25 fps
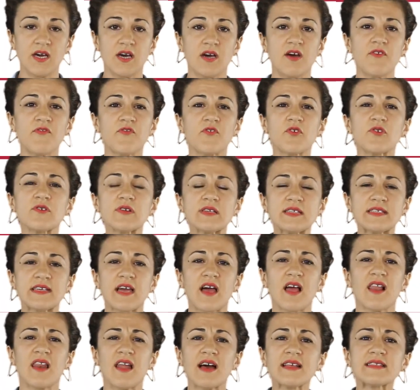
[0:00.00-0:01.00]
Of course, there
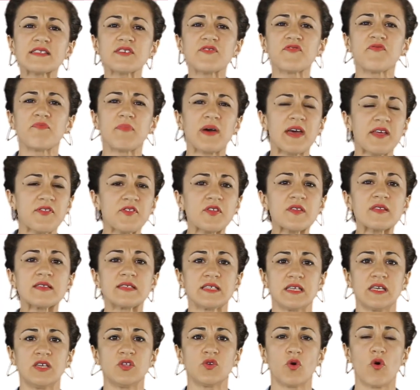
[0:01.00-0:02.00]
are lots of
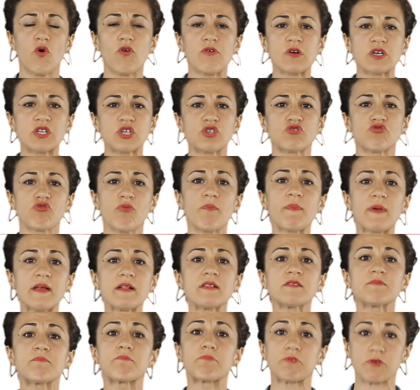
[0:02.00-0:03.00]
methods in order to
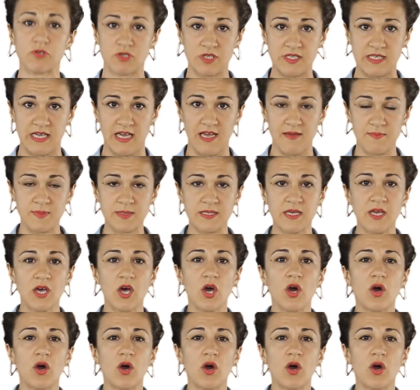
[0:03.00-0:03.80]
build prototypes.